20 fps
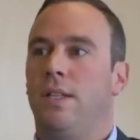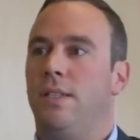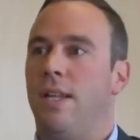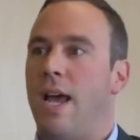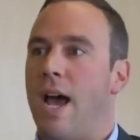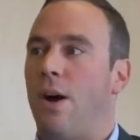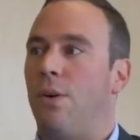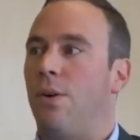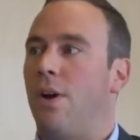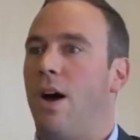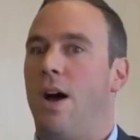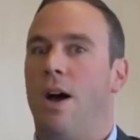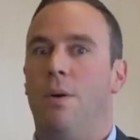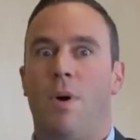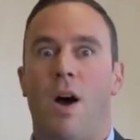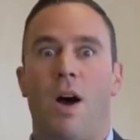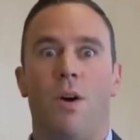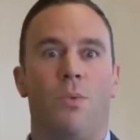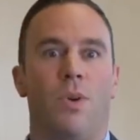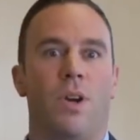Now,
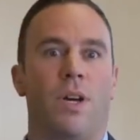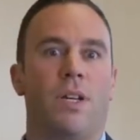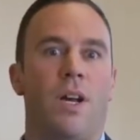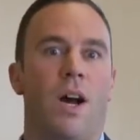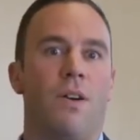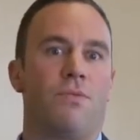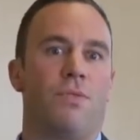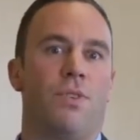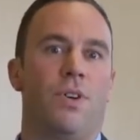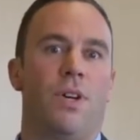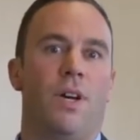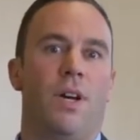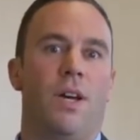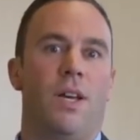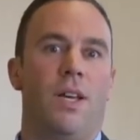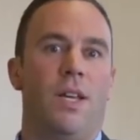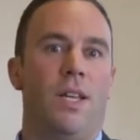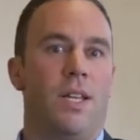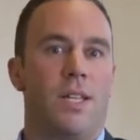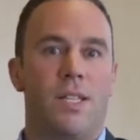I want to cover
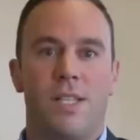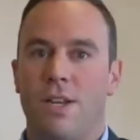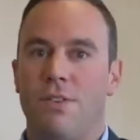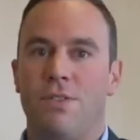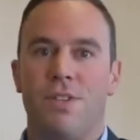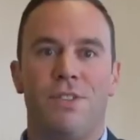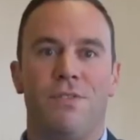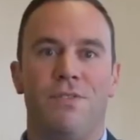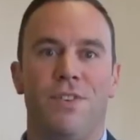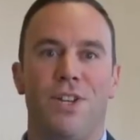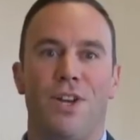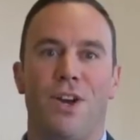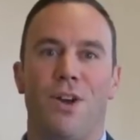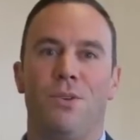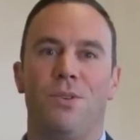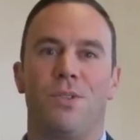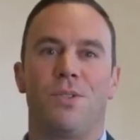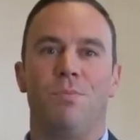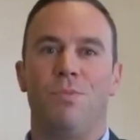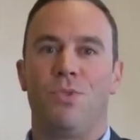in a series of
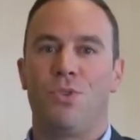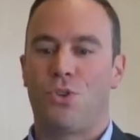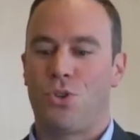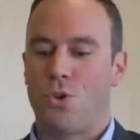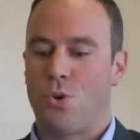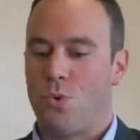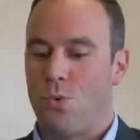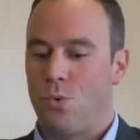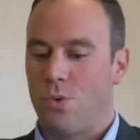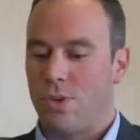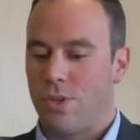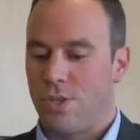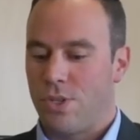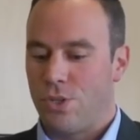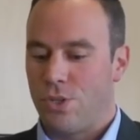videos some short